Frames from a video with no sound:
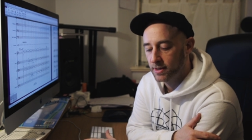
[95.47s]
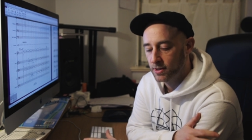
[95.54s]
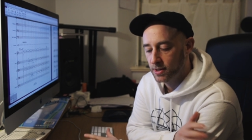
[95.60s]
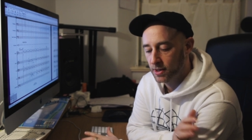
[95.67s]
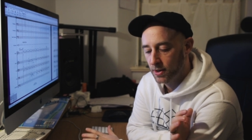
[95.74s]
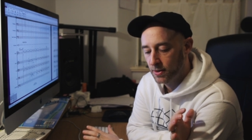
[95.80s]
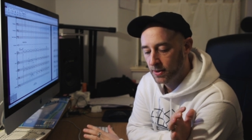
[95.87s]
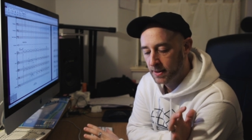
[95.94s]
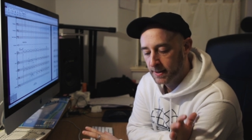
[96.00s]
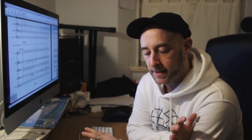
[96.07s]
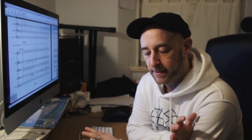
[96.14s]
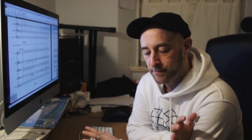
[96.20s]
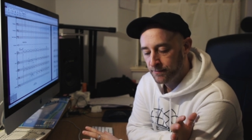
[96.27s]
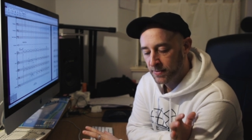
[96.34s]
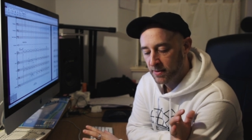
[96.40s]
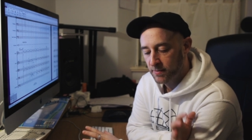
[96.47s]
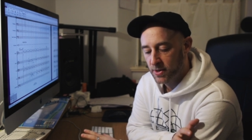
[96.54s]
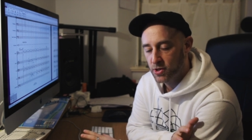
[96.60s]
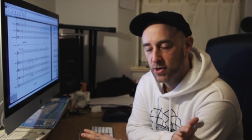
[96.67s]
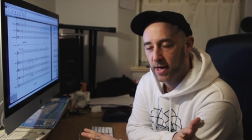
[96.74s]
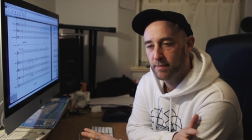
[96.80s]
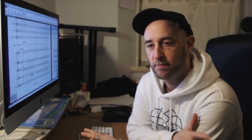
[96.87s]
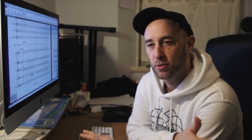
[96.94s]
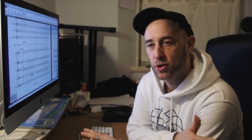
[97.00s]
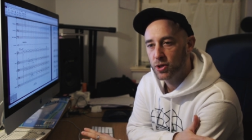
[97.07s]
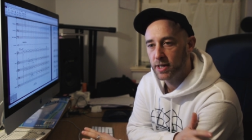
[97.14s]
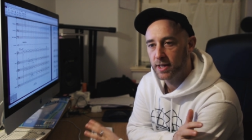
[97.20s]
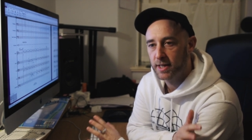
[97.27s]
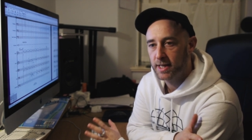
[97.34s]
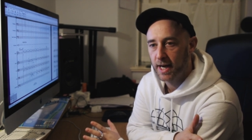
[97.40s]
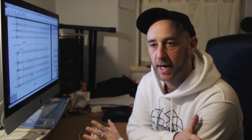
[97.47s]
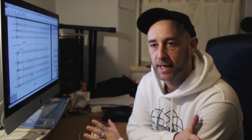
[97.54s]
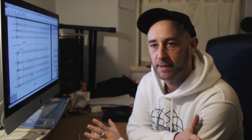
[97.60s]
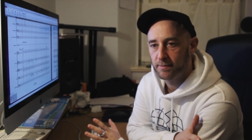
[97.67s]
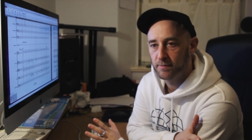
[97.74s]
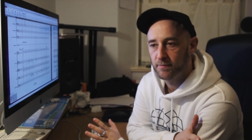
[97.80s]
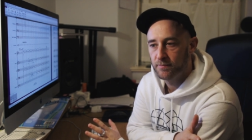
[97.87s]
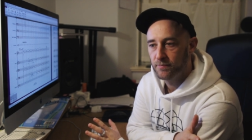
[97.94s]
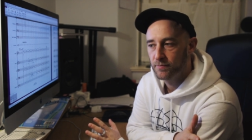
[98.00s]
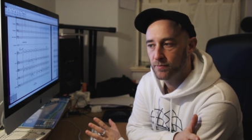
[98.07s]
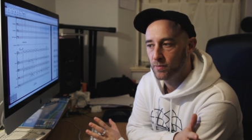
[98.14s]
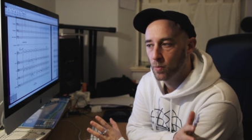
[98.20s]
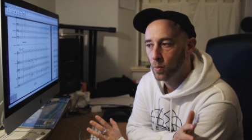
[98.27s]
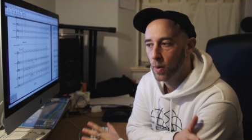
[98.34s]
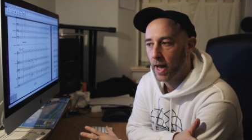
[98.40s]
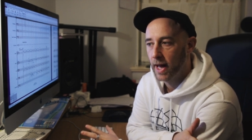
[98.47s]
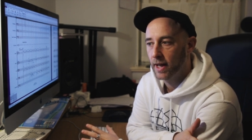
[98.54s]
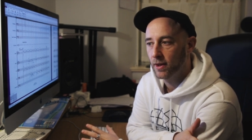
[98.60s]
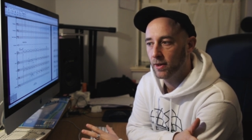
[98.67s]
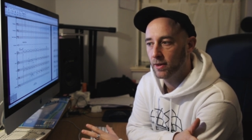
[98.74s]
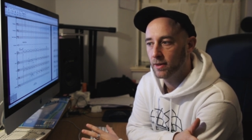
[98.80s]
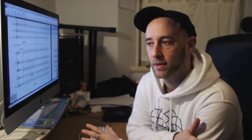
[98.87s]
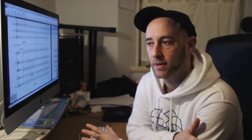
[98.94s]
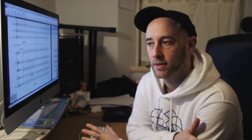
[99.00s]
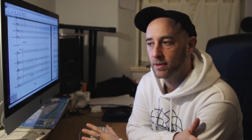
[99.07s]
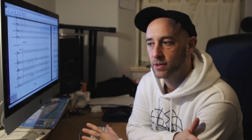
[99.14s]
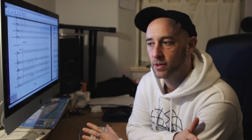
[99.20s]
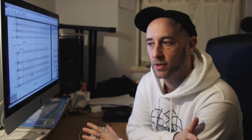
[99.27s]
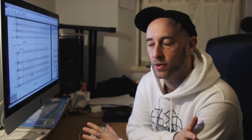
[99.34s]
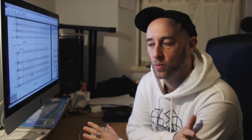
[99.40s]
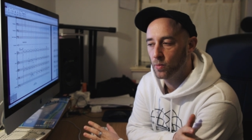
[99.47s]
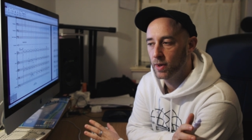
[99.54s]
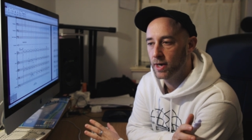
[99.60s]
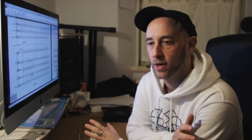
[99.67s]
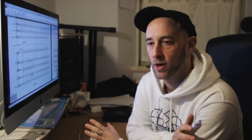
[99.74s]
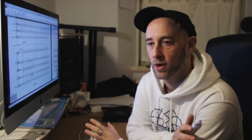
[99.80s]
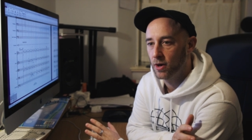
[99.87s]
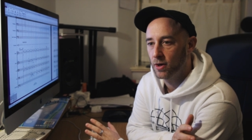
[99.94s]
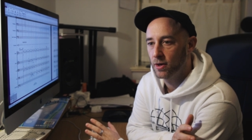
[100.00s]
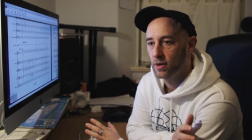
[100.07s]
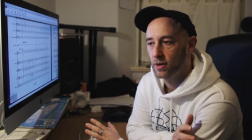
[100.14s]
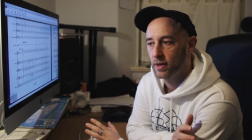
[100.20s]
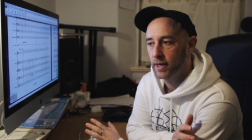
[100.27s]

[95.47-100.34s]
And so, I've been trying to budget the time well so that we're not,